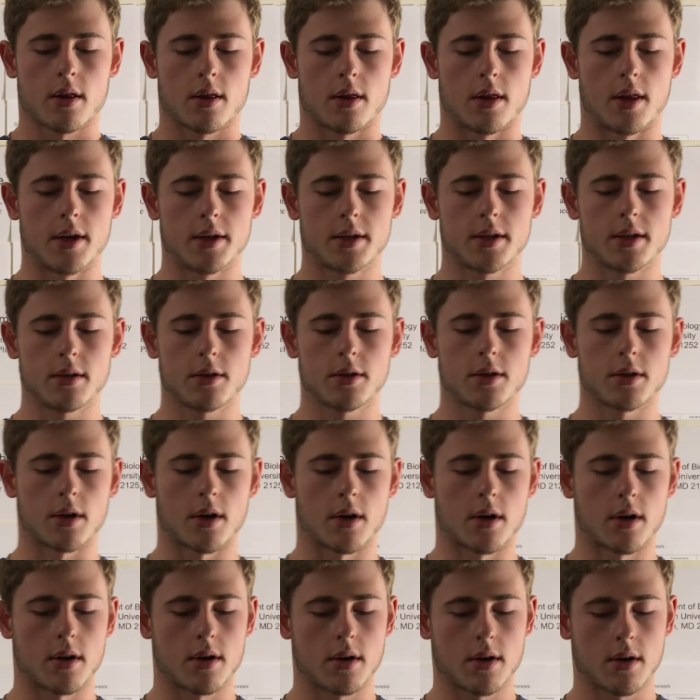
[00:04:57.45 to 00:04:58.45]
This
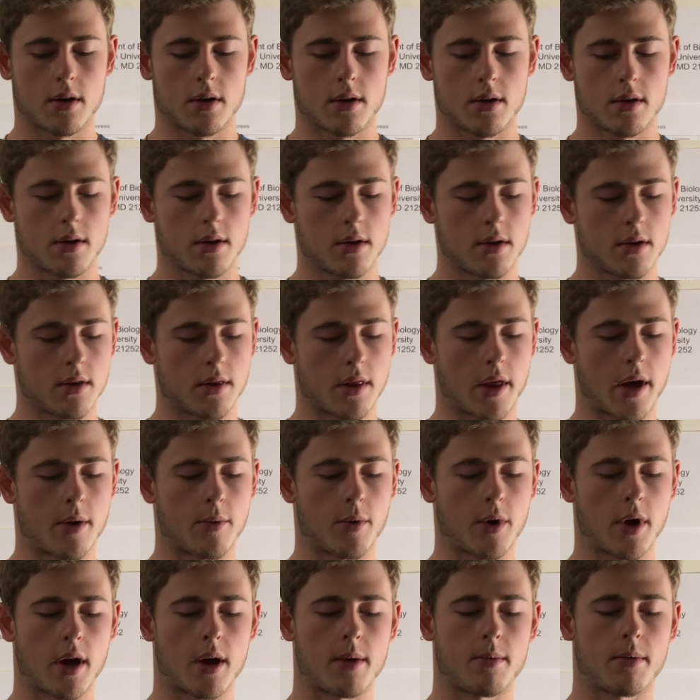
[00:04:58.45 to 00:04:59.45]
assured that
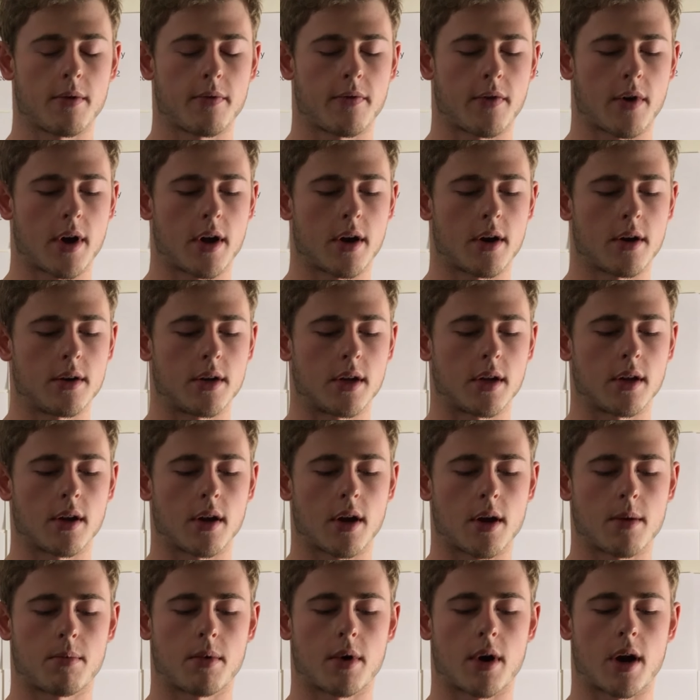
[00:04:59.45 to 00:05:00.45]
we amplified our
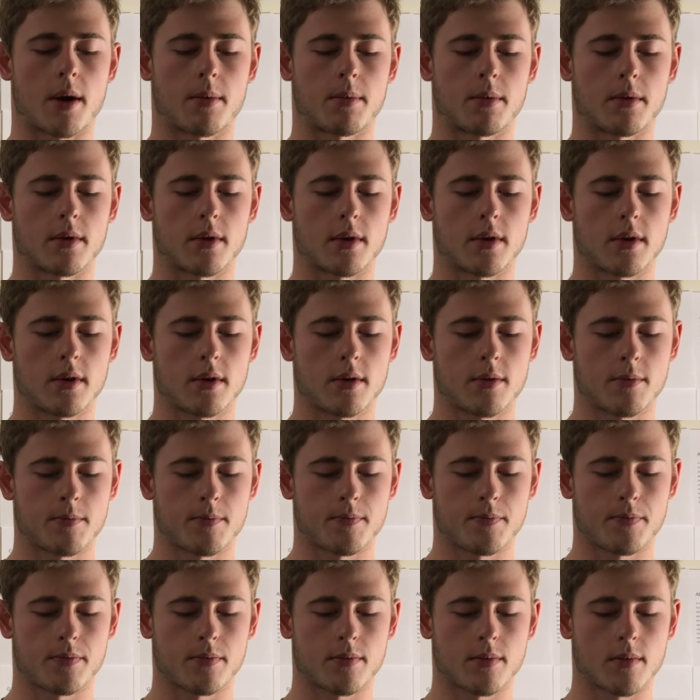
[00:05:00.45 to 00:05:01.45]
DNA properly.
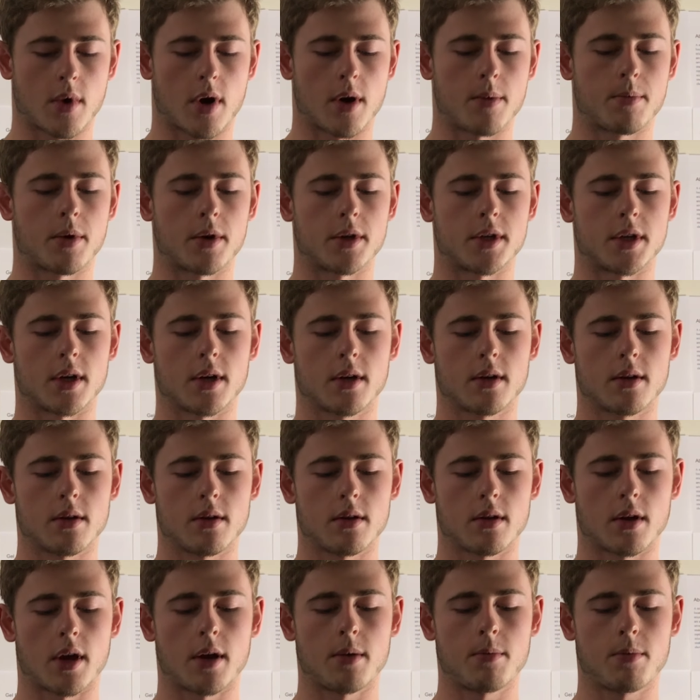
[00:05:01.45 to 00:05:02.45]

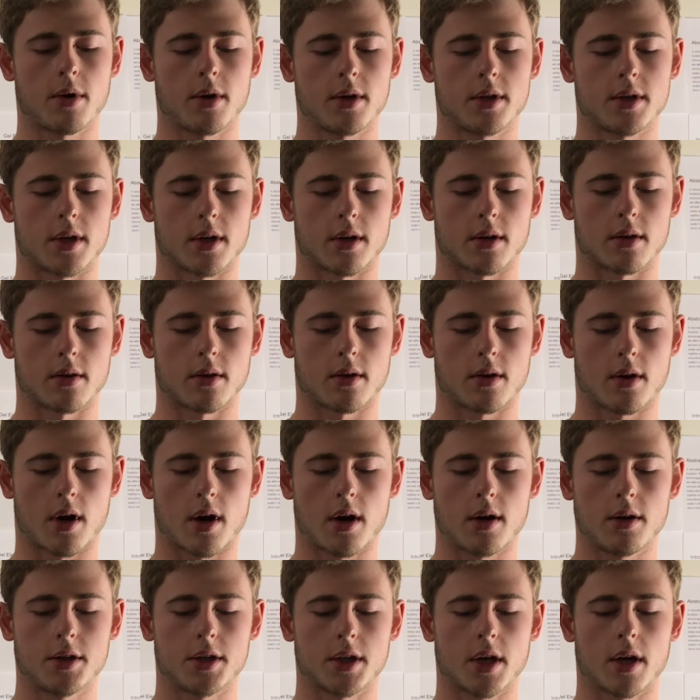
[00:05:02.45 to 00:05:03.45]
In particular,
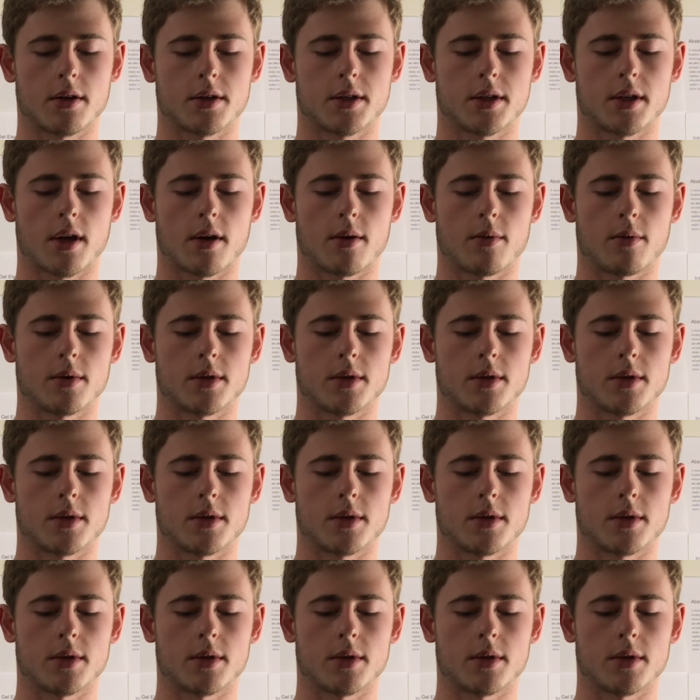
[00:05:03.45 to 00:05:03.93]
our gel set